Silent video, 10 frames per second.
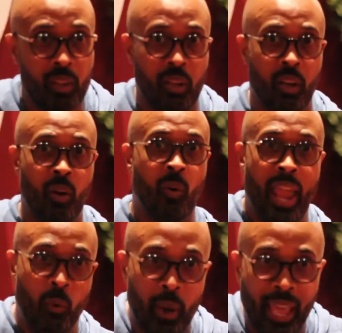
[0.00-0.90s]
you know,
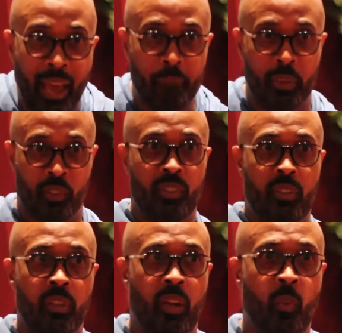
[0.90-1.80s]
and what happens,
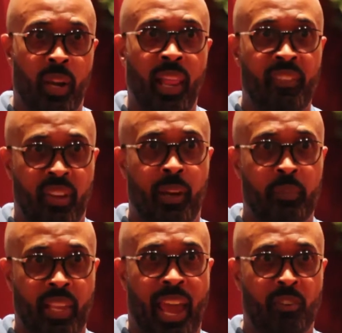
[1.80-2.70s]
you know, when life
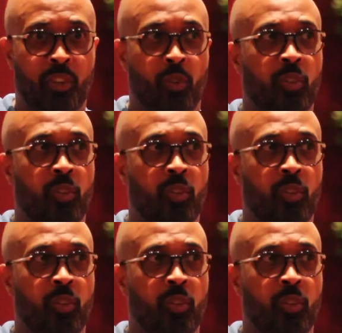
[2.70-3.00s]
comes at you.